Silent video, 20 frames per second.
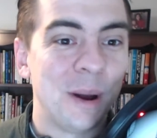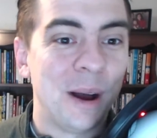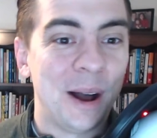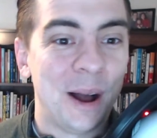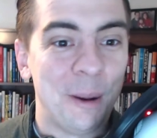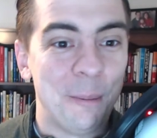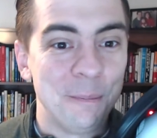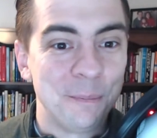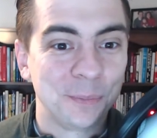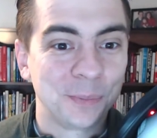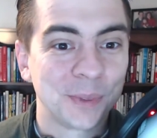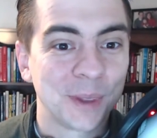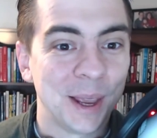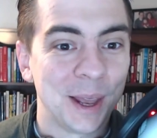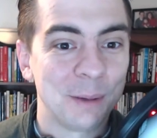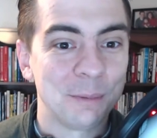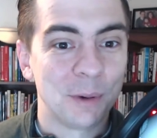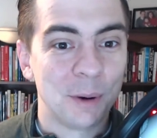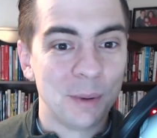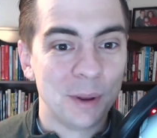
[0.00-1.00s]
And
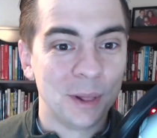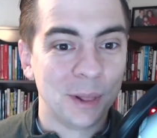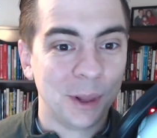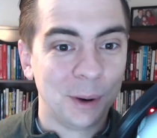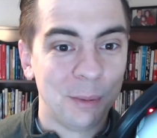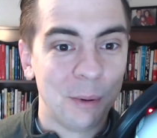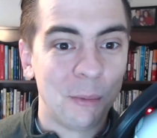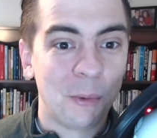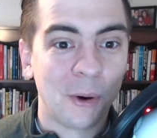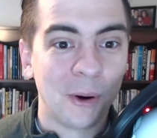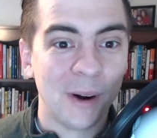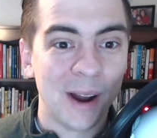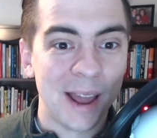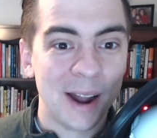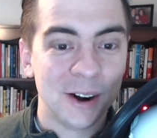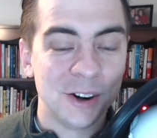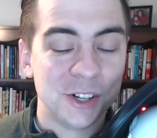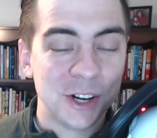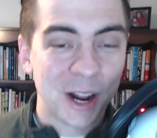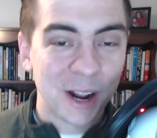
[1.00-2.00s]
I'm going to be a little bit more
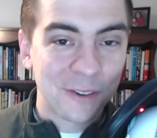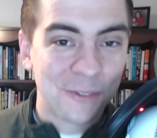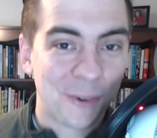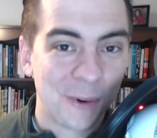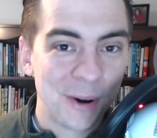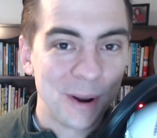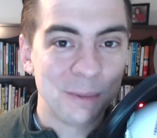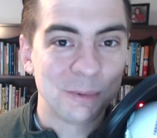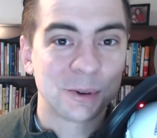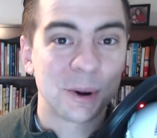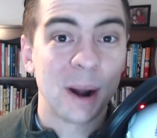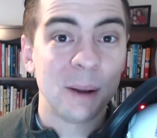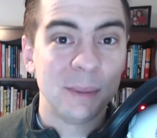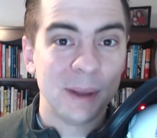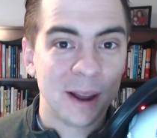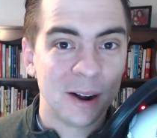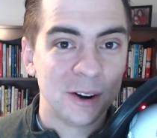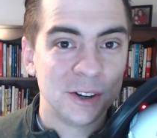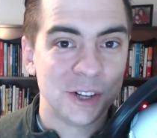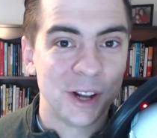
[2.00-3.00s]
energetic for you. I'm trying to
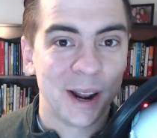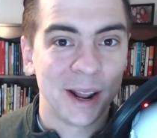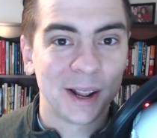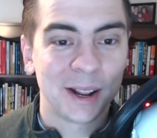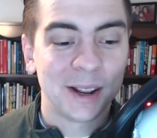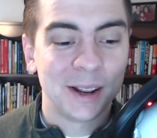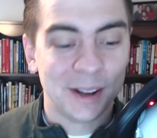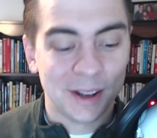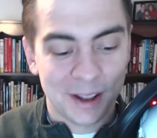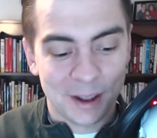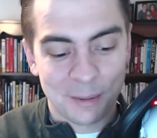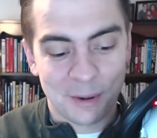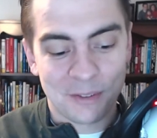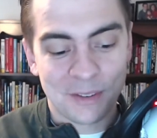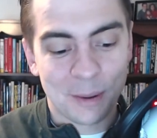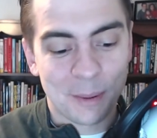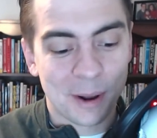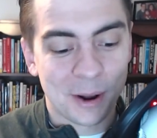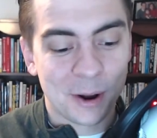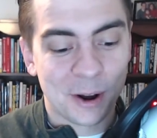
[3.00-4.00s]
be energetic. I've
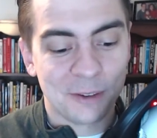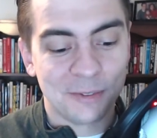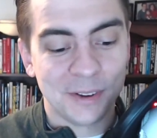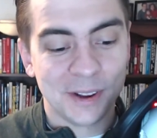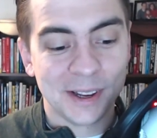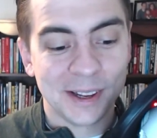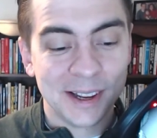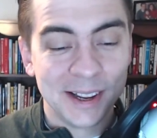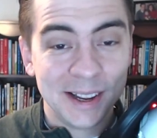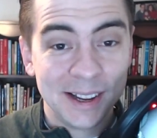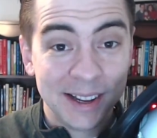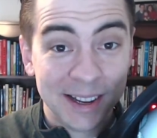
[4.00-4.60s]
got my coffee.